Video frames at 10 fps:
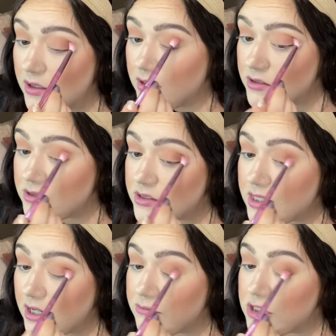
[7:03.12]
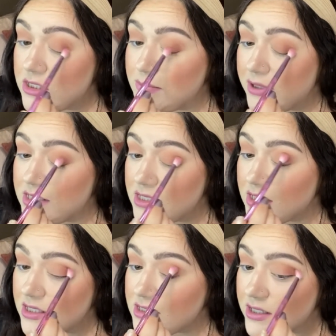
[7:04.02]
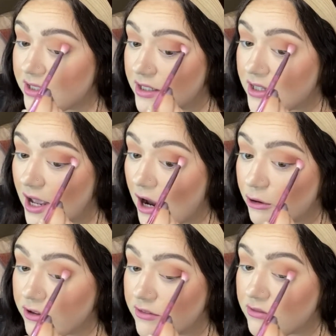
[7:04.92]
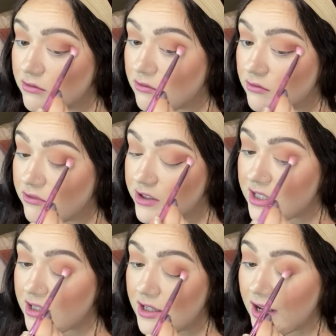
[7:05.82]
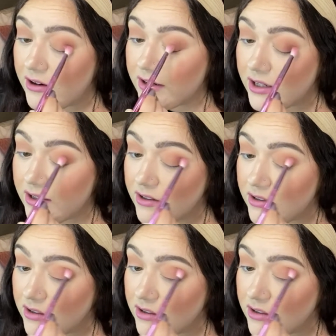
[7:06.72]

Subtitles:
So see, I'm just placing this like in the outer V area